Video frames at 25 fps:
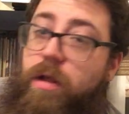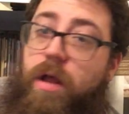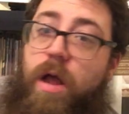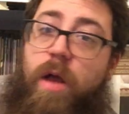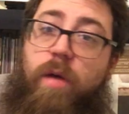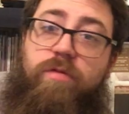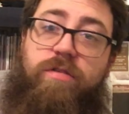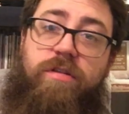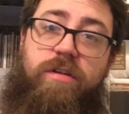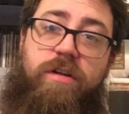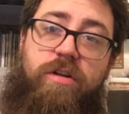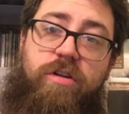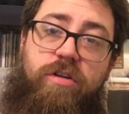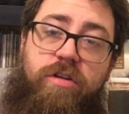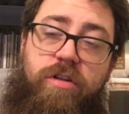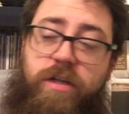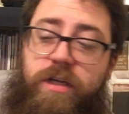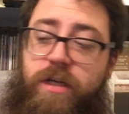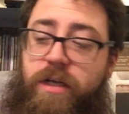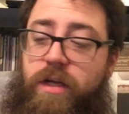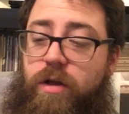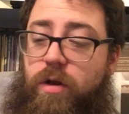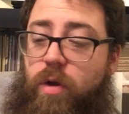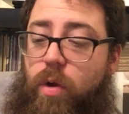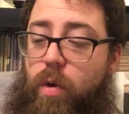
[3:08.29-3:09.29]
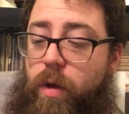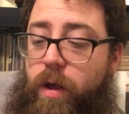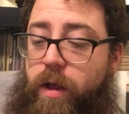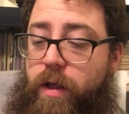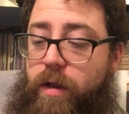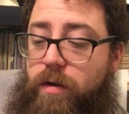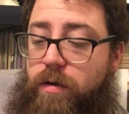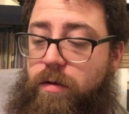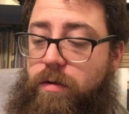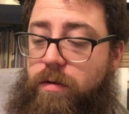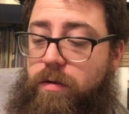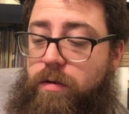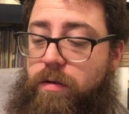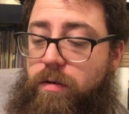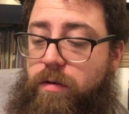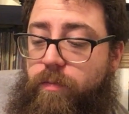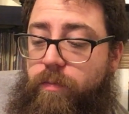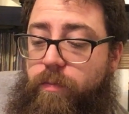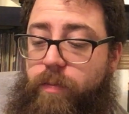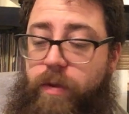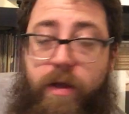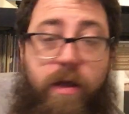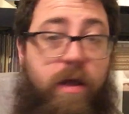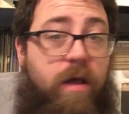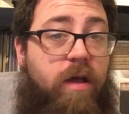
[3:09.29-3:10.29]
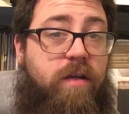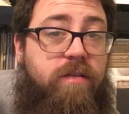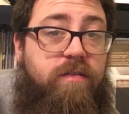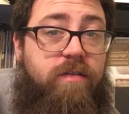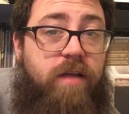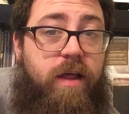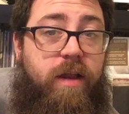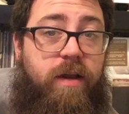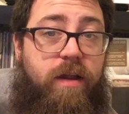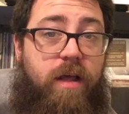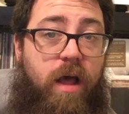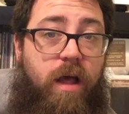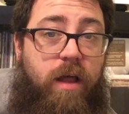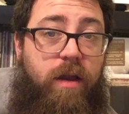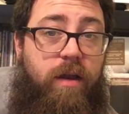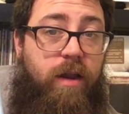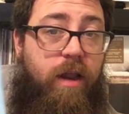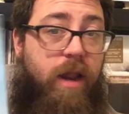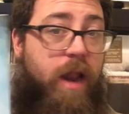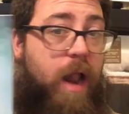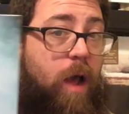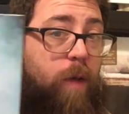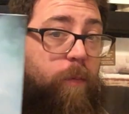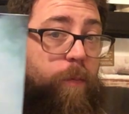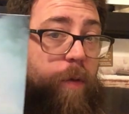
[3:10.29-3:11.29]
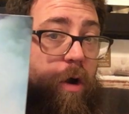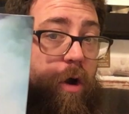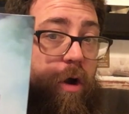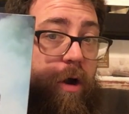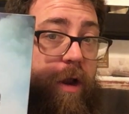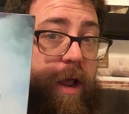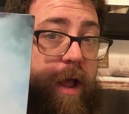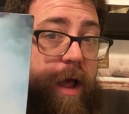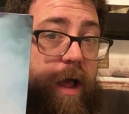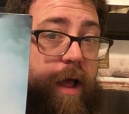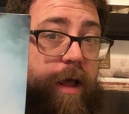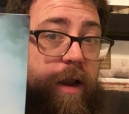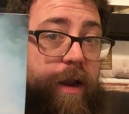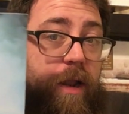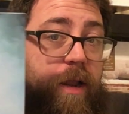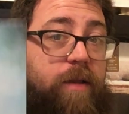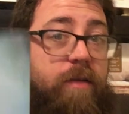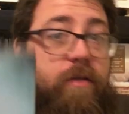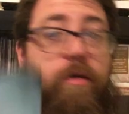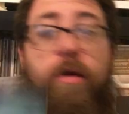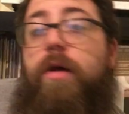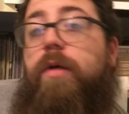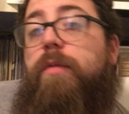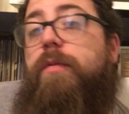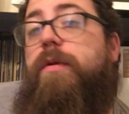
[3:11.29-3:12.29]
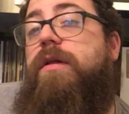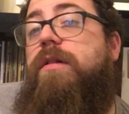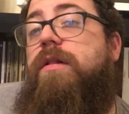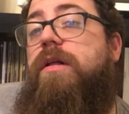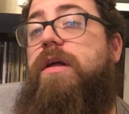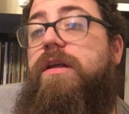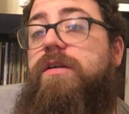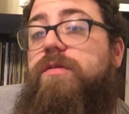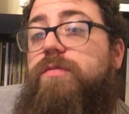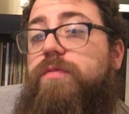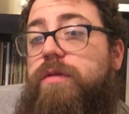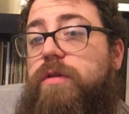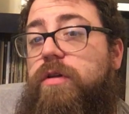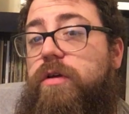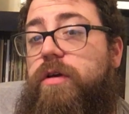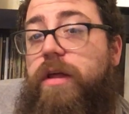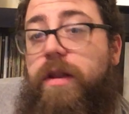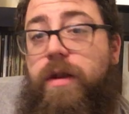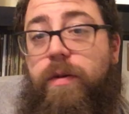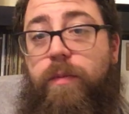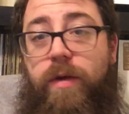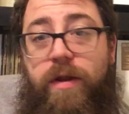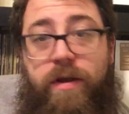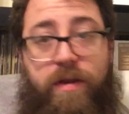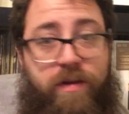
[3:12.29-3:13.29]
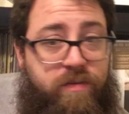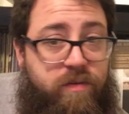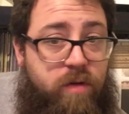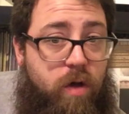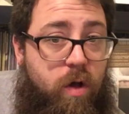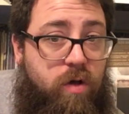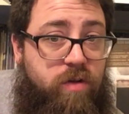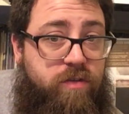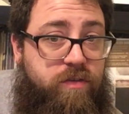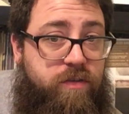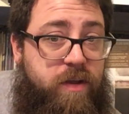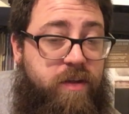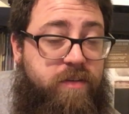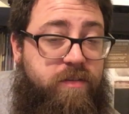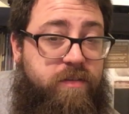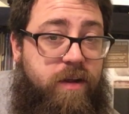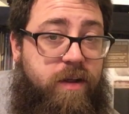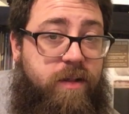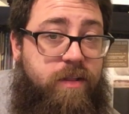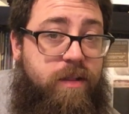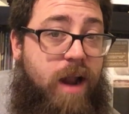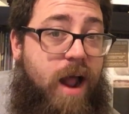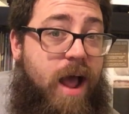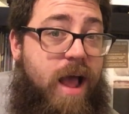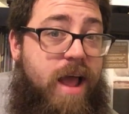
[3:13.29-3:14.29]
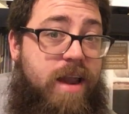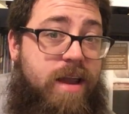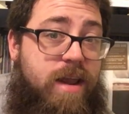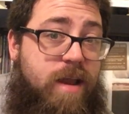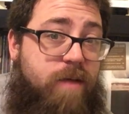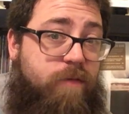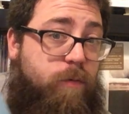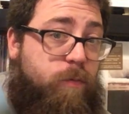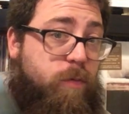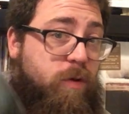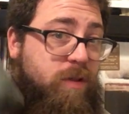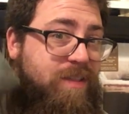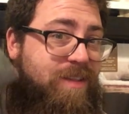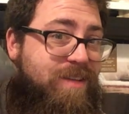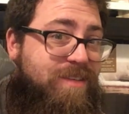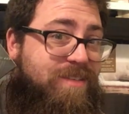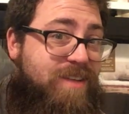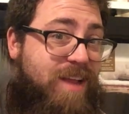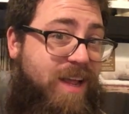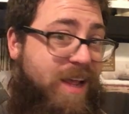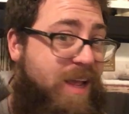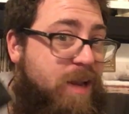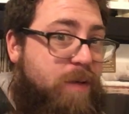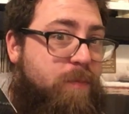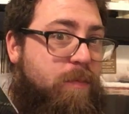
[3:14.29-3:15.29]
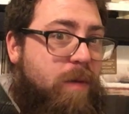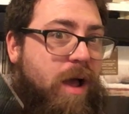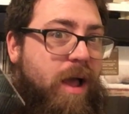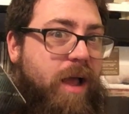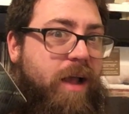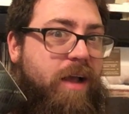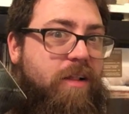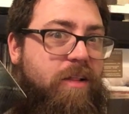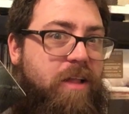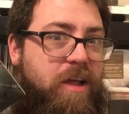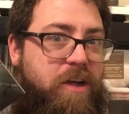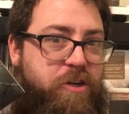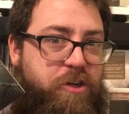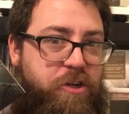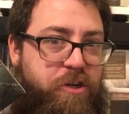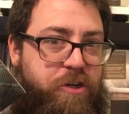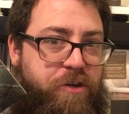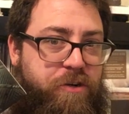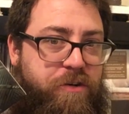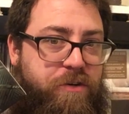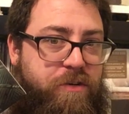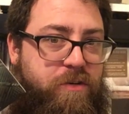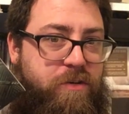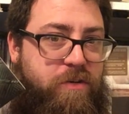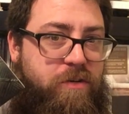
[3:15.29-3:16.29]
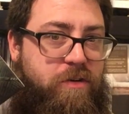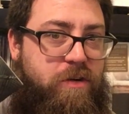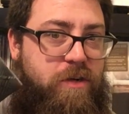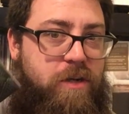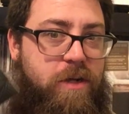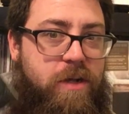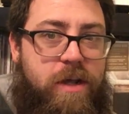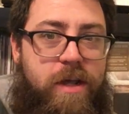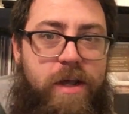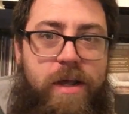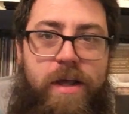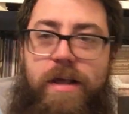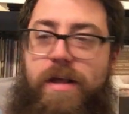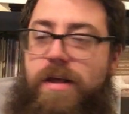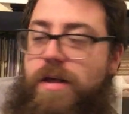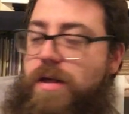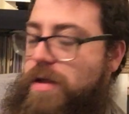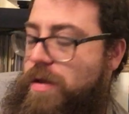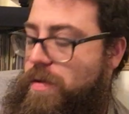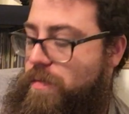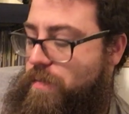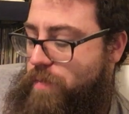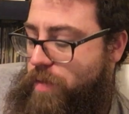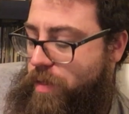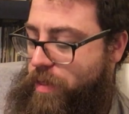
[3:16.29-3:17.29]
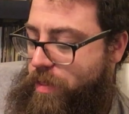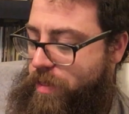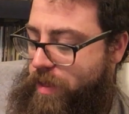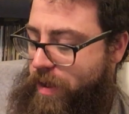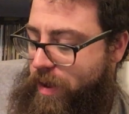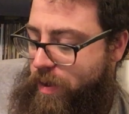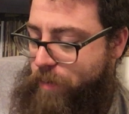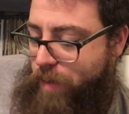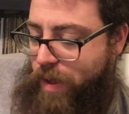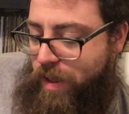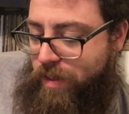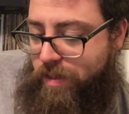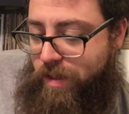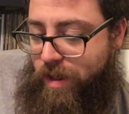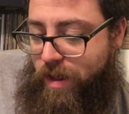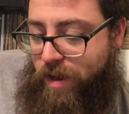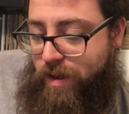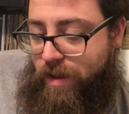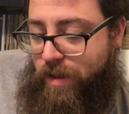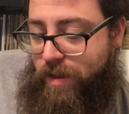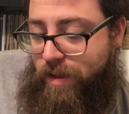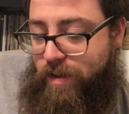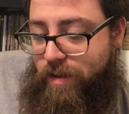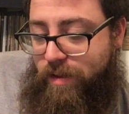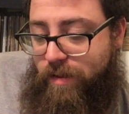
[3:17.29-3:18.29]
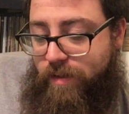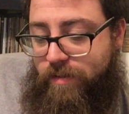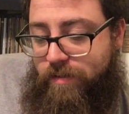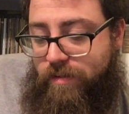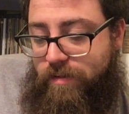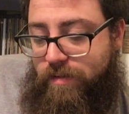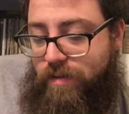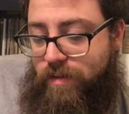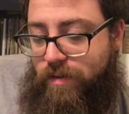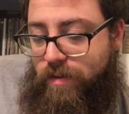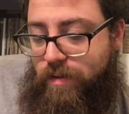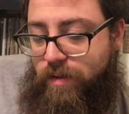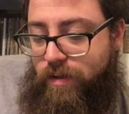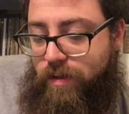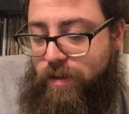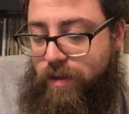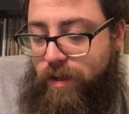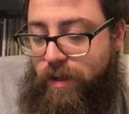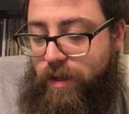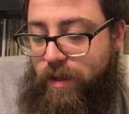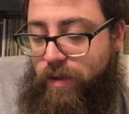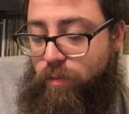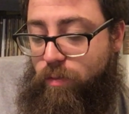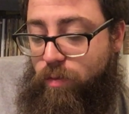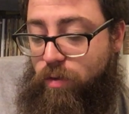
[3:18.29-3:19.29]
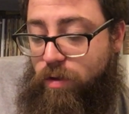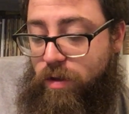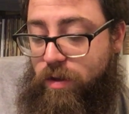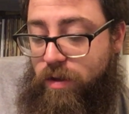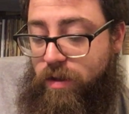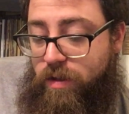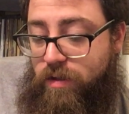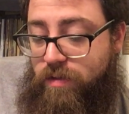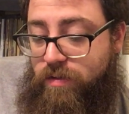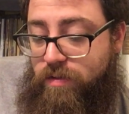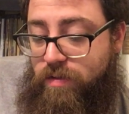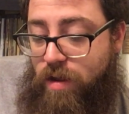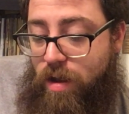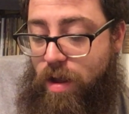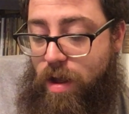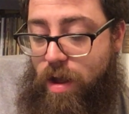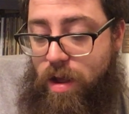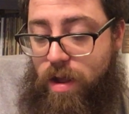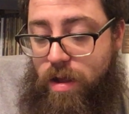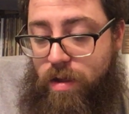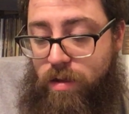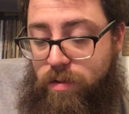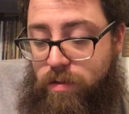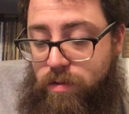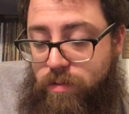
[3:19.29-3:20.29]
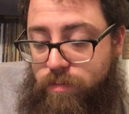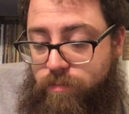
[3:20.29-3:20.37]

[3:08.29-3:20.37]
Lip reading: I was initially annoyed because I had gotten an album I already had, until I realized when looking at my Discogs last night that I had never put this in my collection. The thing about that is, it was because